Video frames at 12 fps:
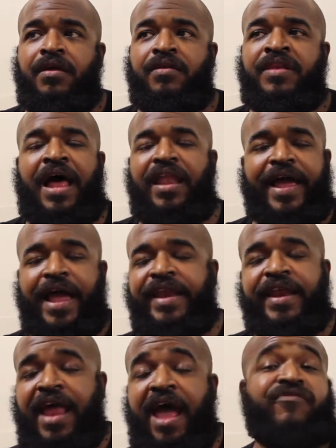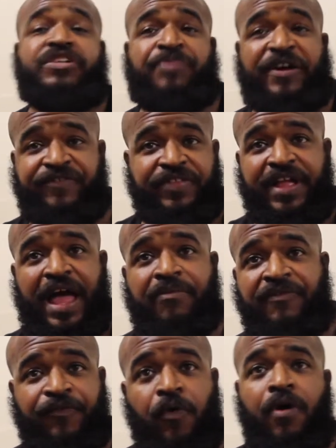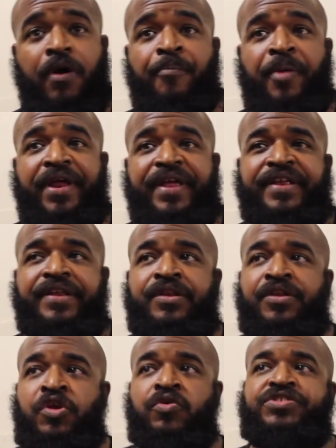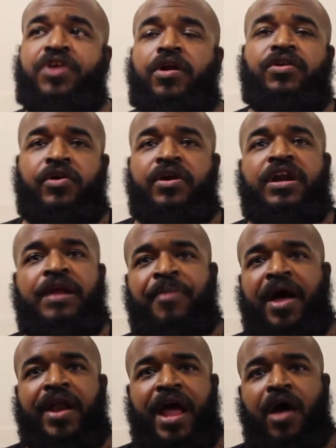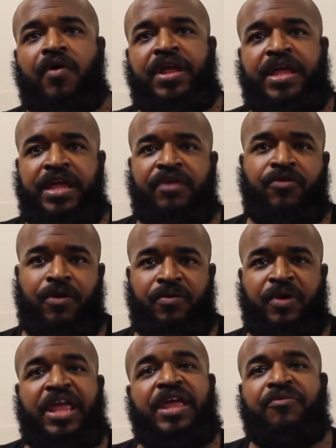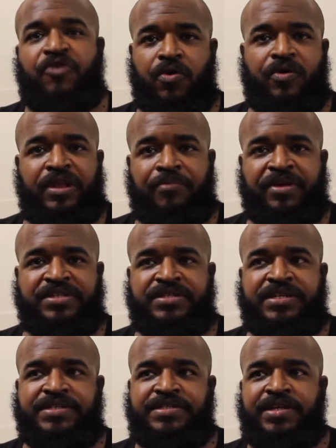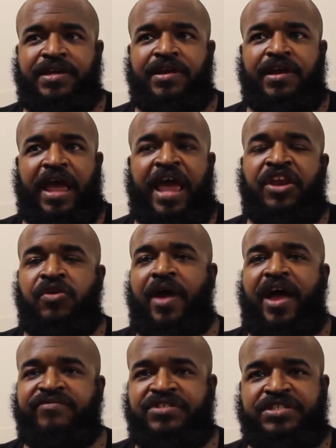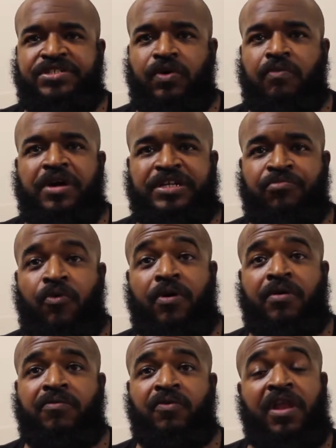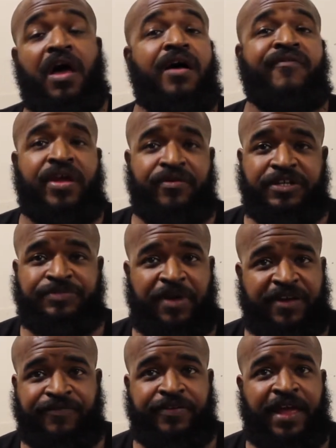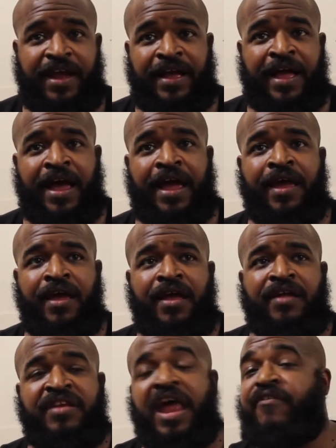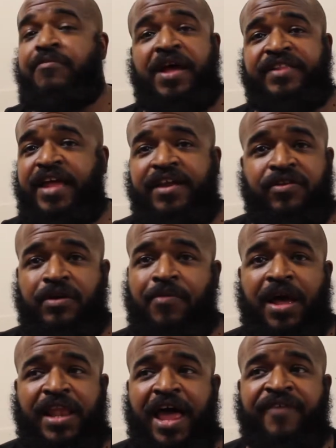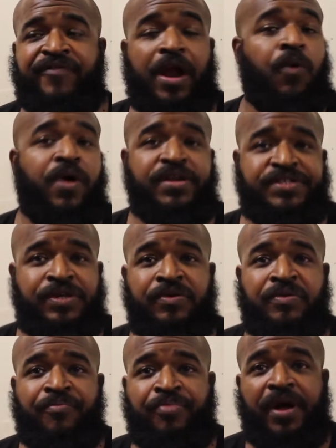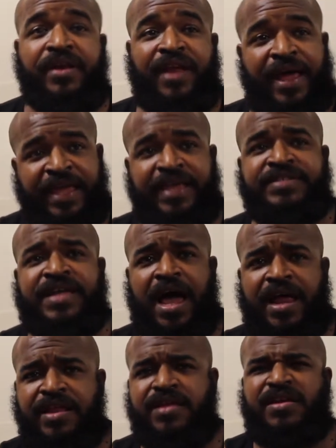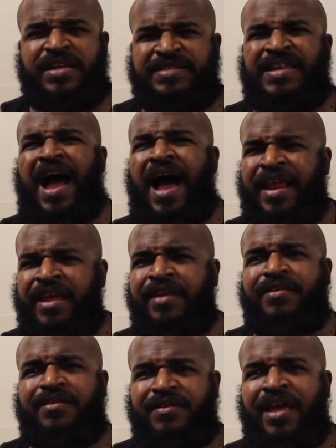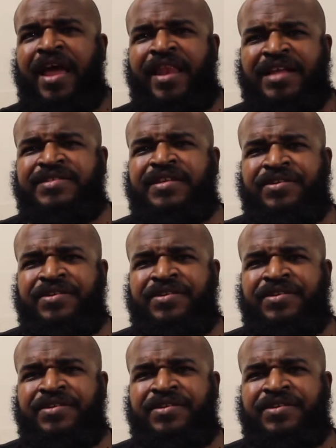not like I didn't have respect for the guy before, but you start learning about how he grew in the business, and you have just so much more love and respect for that guy. Never met that dude in my life, and I want to, but like he's got it. Yeah, that's the